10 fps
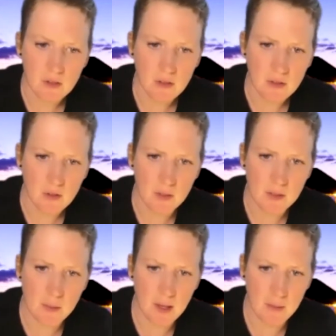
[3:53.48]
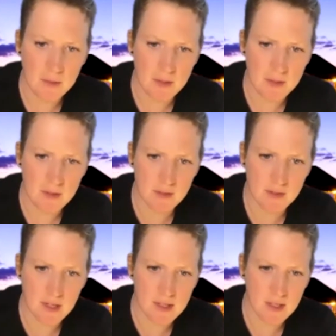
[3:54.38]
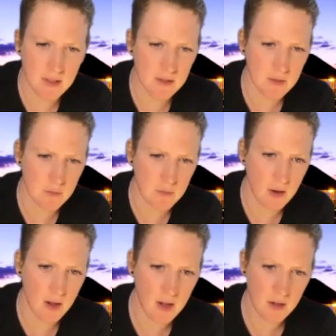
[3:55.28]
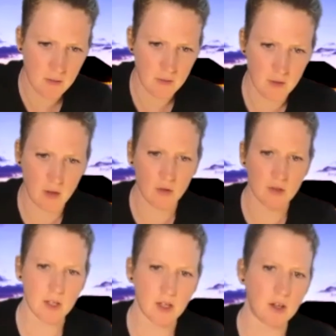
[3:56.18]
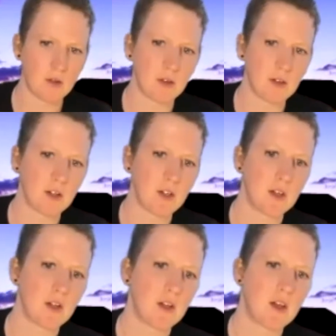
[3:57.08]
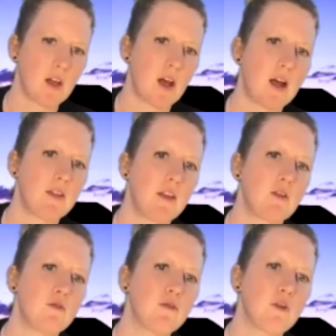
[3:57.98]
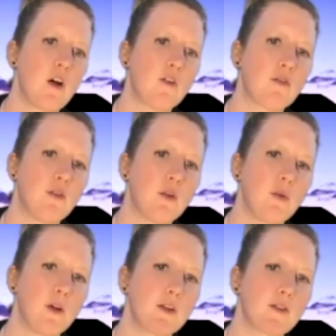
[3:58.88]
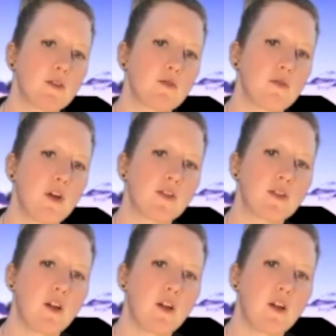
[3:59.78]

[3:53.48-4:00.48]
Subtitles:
Louise, perhaps it's in the settings somewhere, the audio. And then rock forwards, cross your